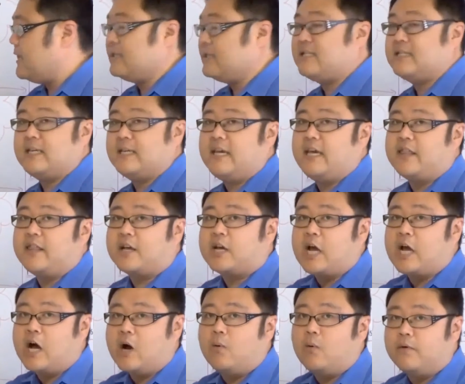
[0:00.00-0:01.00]
and C are the
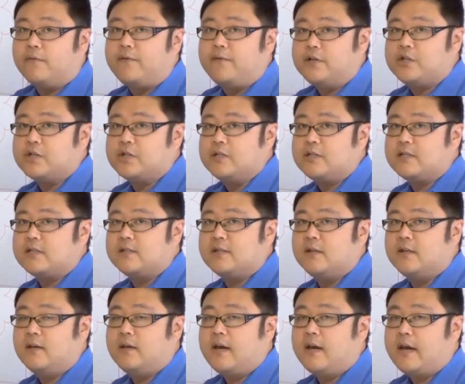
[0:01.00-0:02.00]

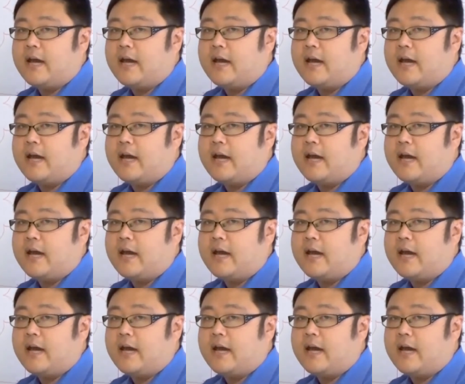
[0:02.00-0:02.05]
coefficients